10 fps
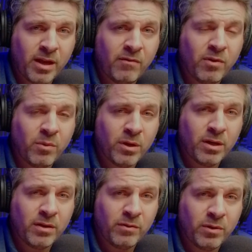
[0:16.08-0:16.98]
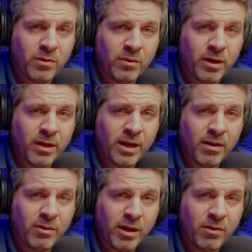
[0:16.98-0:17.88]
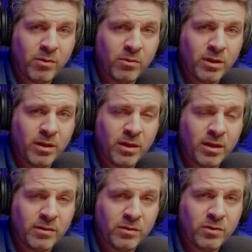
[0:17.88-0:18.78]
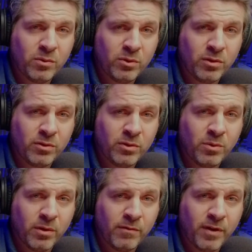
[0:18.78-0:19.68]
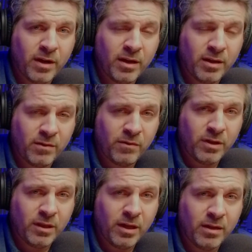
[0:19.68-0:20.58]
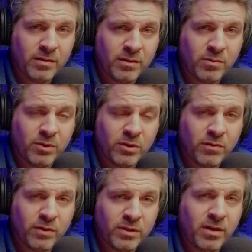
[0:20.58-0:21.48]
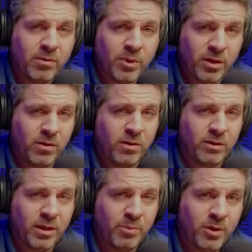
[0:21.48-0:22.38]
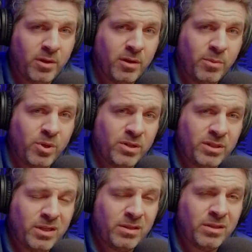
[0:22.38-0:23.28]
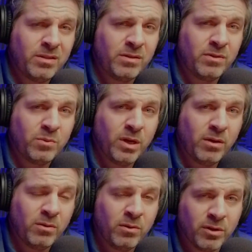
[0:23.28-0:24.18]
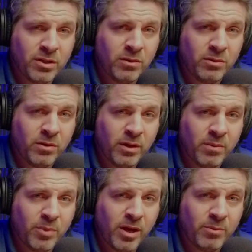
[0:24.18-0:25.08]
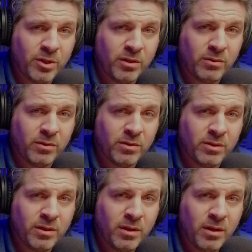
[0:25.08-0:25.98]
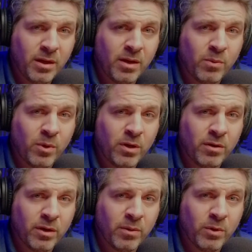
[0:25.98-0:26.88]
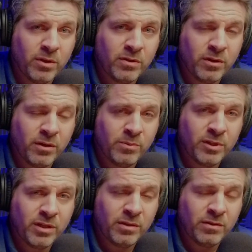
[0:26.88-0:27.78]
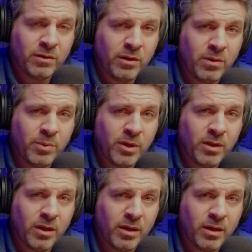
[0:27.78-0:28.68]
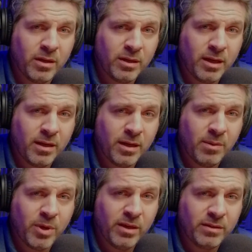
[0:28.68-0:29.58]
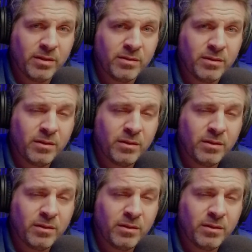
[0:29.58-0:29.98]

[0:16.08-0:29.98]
everyone in Israel right now, not only its soldiers who are fighting on the front lines and the reservists that are being called up, but its citizens as well who are sheltering in bomb shelters and wondering what the circumstances are going to be like on a day-to-day basis.